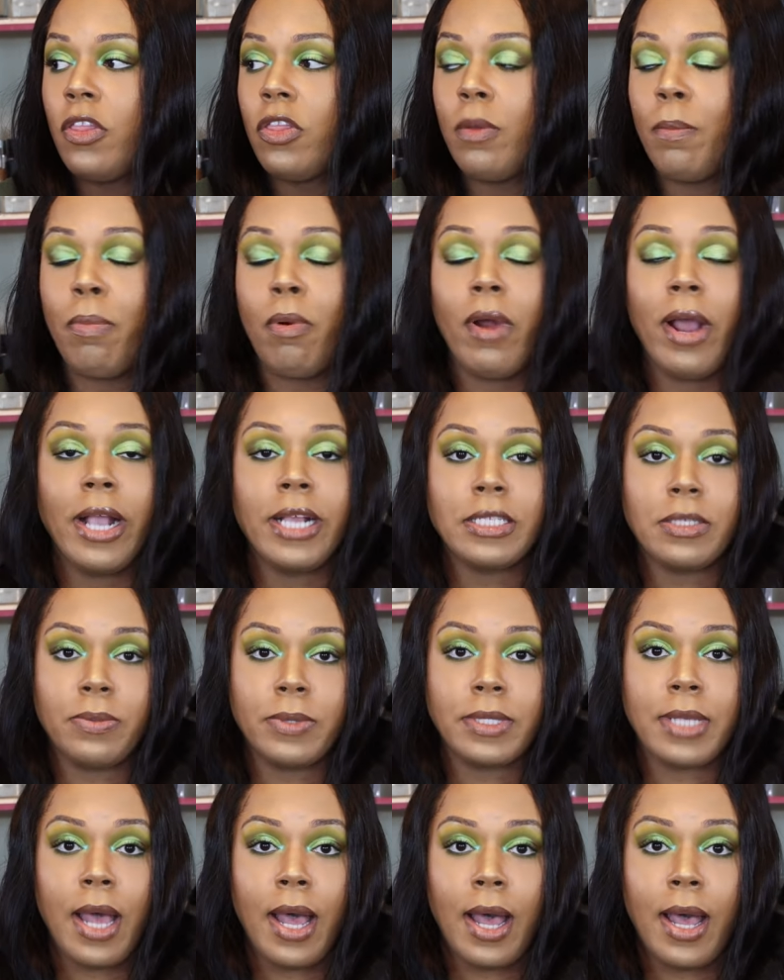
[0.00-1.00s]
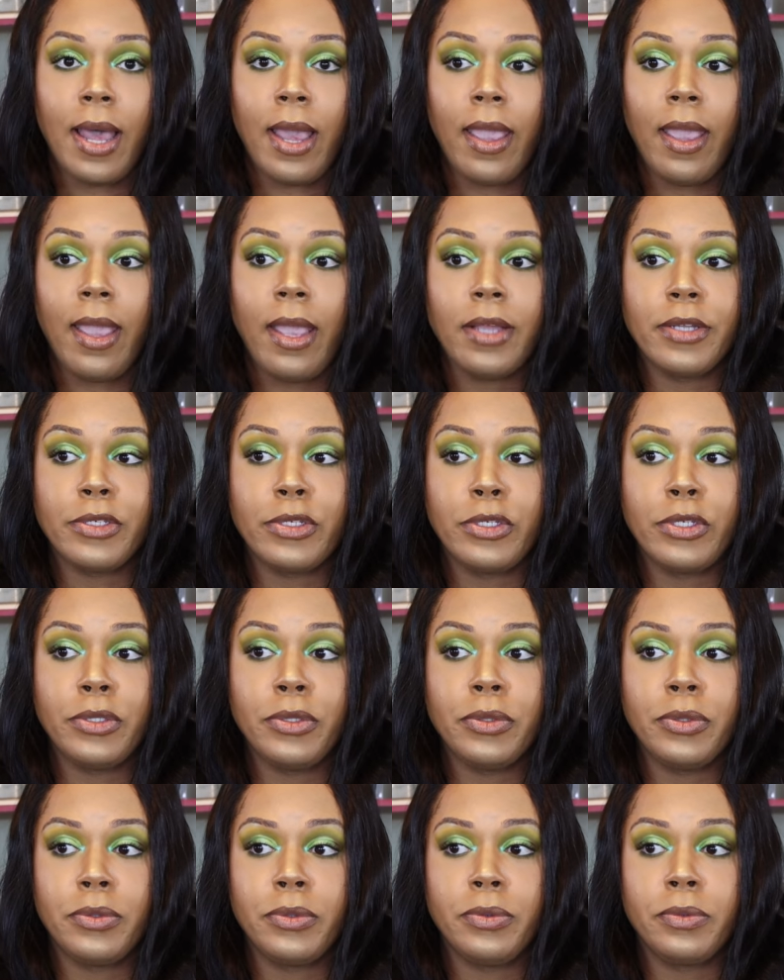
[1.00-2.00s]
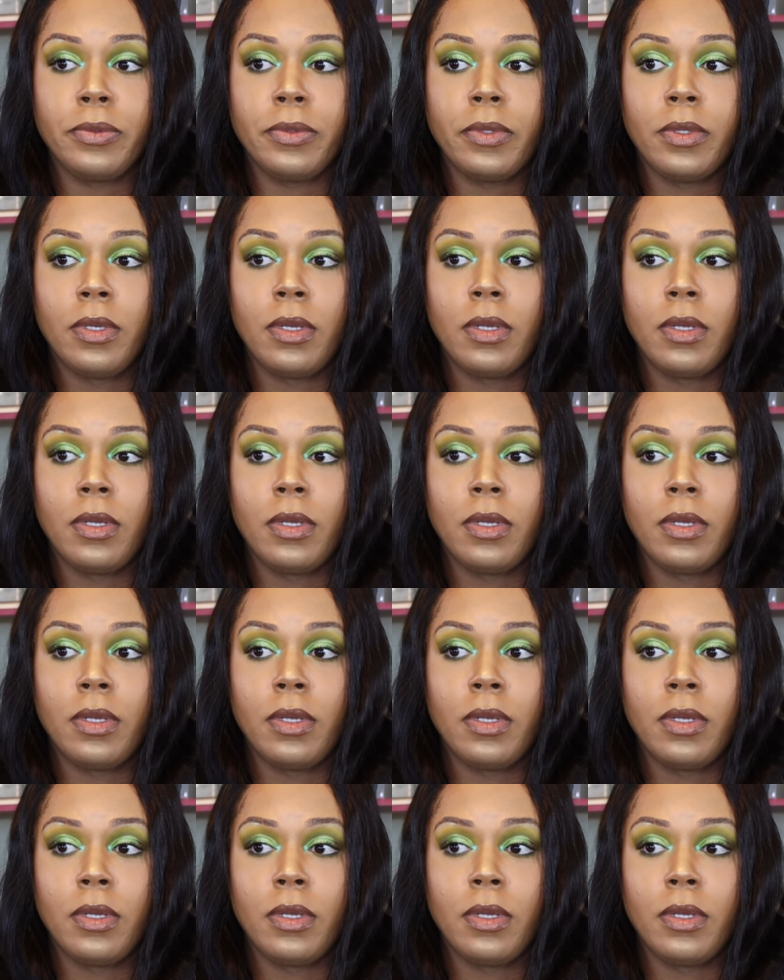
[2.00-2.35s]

the price was high and two,